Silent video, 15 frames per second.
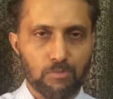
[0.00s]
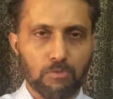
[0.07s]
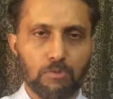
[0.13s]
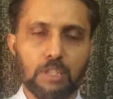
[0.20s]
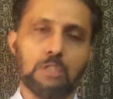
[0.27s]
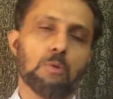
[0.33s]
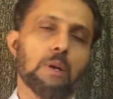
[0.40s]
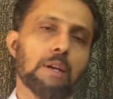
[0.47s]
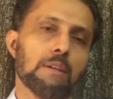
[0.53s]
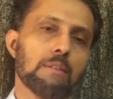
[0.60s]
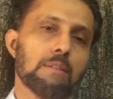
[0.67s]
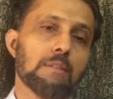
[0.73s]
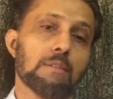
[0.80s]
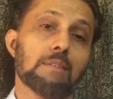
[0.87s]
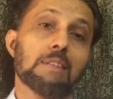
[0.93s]
First
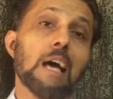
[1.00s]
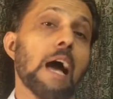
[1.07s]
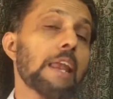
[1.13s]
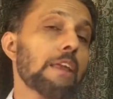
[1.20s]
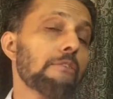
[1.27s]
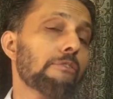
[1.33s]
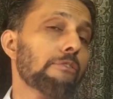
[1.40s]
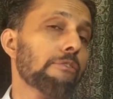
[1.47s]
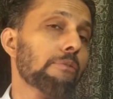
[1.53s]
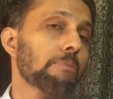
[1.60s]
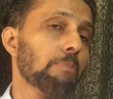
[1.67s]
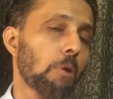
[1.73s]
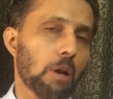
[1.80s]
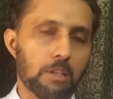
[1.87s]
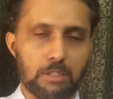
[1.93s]
one,
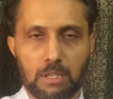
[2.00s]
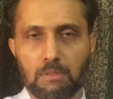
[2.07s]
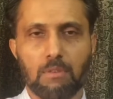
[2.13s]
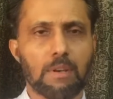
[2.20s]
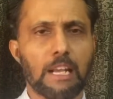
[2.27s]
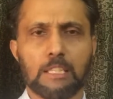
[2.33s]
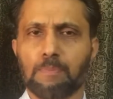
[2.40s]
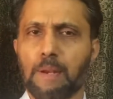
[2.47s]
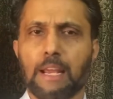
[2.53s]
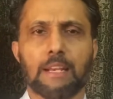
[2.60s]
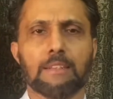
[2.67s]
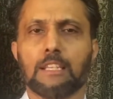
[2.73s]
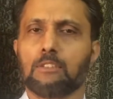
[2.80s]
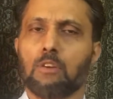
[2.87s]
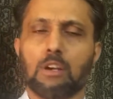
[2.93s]
tariff policy. We will
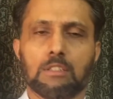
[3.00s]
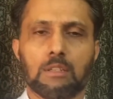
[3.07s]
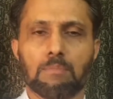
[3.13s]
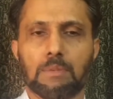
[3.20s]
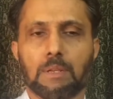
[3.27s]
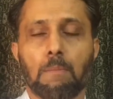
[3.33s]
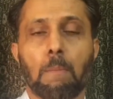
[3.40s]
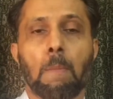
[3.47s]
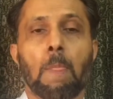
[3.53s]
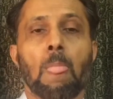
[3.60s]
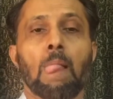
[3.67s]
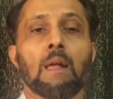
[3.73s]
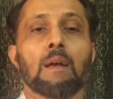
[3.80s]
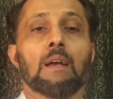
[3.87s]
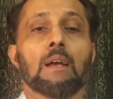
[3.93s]
explain this concept.
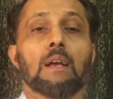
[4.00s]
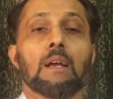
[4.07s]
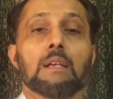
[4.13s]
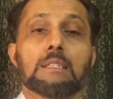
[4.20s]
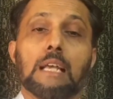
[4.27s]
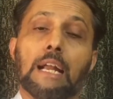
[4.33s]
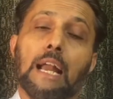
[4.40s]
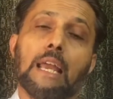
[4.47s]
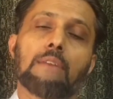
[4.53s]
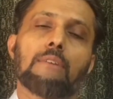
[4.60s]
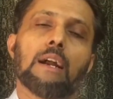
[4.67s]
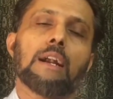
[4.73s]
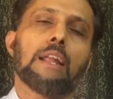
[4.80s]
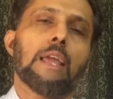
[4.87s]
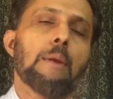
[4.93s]
Second
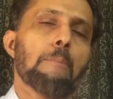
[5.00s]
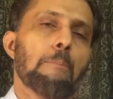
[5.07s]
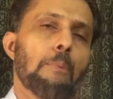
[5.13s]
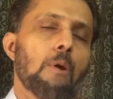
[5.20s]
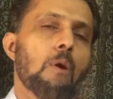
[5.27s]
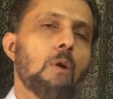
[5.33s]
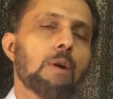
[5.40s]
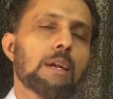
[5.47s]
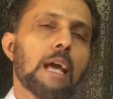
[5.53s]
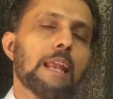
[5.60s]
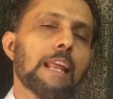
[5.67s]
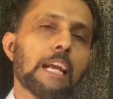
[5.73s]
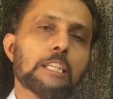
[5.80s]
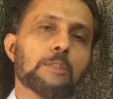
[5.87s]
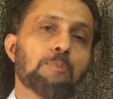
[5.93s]
one, import
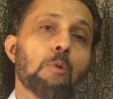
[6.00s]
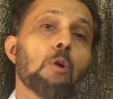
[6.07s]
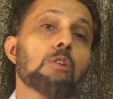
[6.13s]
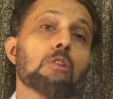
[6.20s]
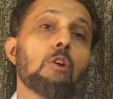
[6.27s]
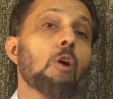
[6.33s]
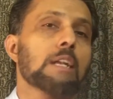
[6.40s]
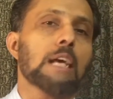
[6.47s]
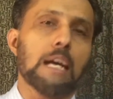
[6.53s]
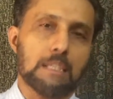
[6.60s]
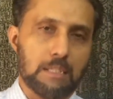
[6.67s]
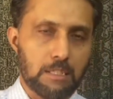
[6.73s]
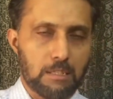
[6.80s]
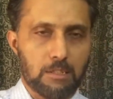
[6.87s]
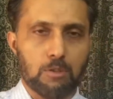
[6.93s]
and export
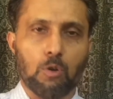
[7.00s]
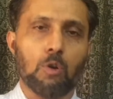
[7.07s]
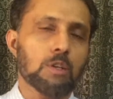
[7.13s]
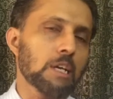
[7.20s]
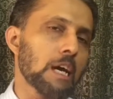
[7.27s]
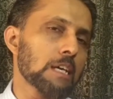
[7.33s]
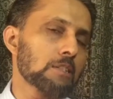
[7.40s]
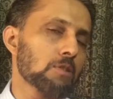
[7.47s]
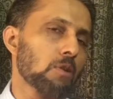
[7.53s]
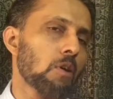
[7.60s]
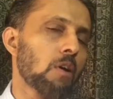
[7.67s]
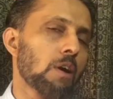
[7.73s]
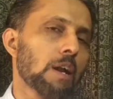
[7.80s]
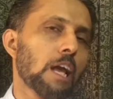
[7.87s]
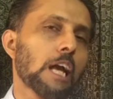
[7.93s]
quotas. Quotas
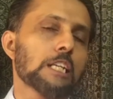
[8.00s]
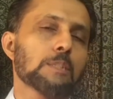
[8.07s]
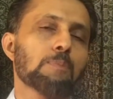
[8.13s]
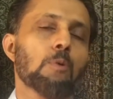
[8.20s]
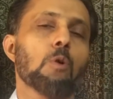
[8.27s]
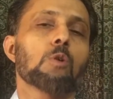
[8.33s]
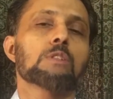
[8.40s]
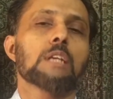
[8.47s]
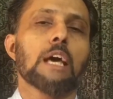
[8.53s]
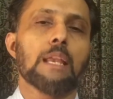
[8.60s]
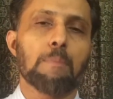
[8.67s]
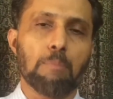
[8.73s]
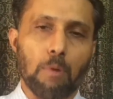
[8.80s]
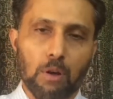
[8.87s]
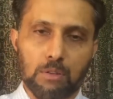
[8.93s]
on exports and
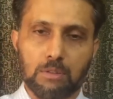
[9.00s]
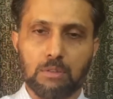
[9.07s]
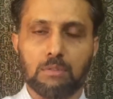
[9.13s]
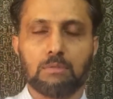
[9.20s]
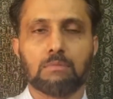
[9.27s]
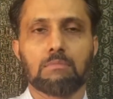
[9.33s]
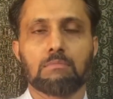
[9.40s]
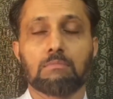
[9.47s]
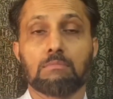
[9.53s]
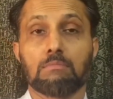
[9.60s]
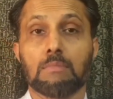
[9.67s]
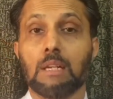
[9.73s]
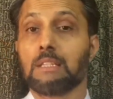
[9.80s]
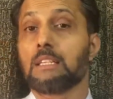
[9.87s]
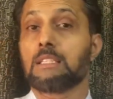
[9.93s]
imports.
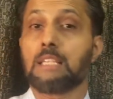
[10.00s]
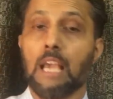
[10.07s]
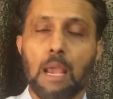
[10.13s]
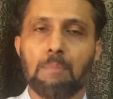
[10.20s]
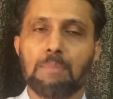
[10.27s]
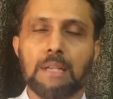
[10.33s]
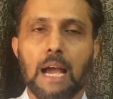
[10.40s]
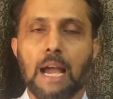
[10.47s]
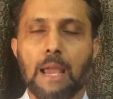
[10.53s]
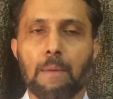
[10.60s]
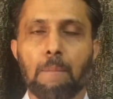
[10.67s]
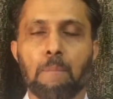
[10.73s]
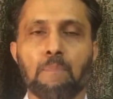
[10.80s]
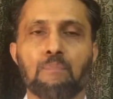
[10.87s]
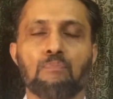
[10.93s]
At the same
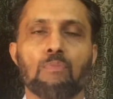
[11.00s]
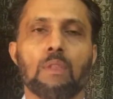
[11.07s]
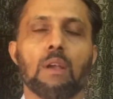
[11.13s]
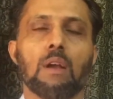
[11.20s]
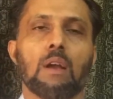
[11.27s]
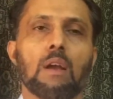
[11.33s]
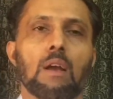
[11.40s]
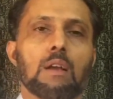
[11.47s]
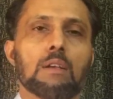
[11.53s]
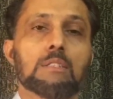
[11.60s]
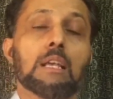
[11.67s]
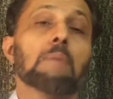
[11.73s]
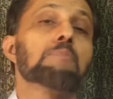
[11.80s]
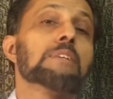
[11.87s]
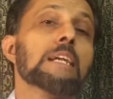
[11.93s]
time,
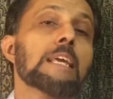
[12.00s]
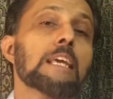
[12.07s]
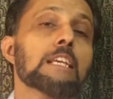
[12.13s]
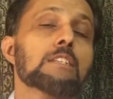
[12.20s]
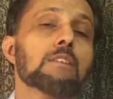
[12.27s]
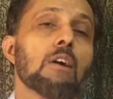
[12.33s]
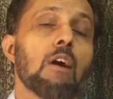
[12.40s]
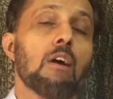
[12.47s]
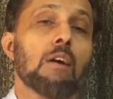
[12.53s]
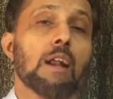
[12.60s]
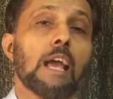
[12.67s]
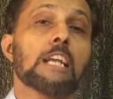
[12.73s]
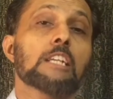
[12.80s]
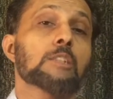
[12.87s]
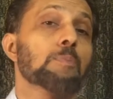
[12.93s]
subsidies
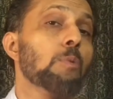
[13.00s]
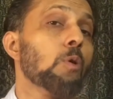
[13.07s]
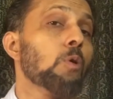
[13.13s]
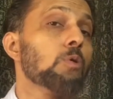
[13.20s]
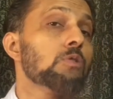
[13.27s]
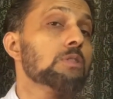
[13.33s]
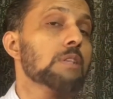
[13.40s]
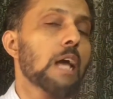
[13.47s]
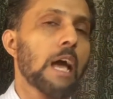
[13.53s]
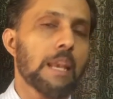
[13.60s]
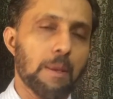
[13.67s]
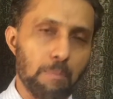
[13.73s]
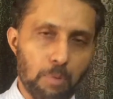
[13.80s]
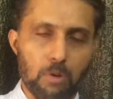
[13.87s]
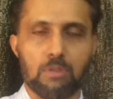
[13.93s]
on exports
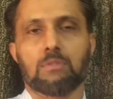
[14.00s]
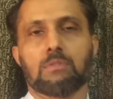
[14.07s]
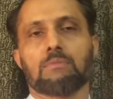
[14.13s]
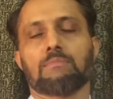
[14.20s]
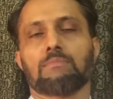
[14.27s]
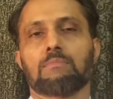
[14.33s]
and imports.